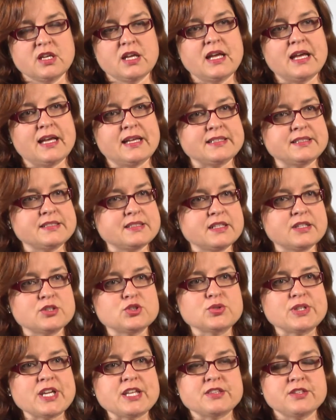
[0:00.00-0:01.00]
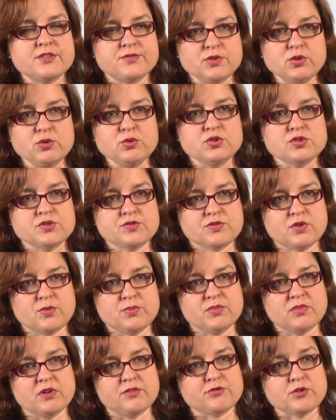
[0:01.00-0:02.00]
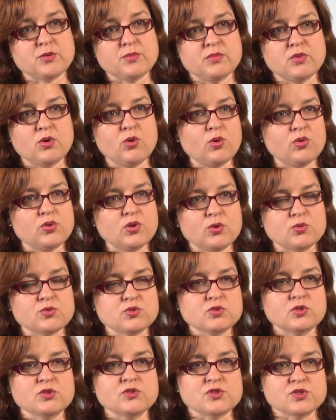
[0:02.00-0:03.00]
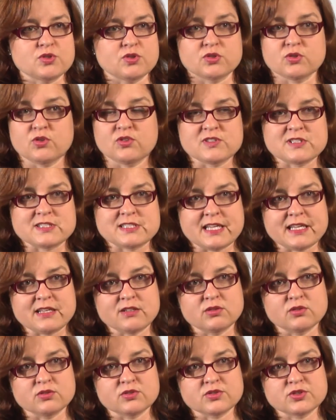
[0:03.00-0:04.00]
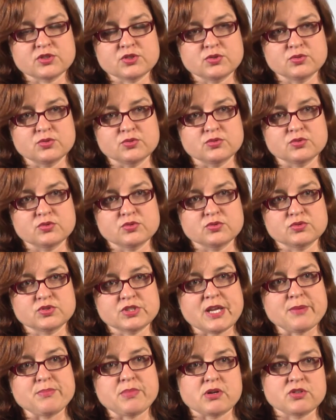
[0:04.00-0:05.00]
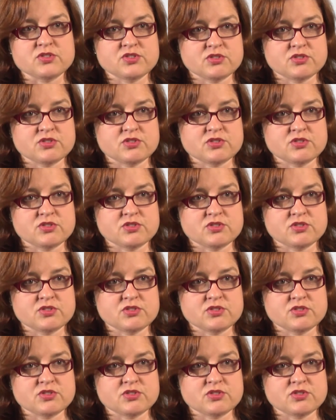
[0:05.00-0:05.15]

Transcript: and to get the views from all those concerned, all the stakeholders to shape our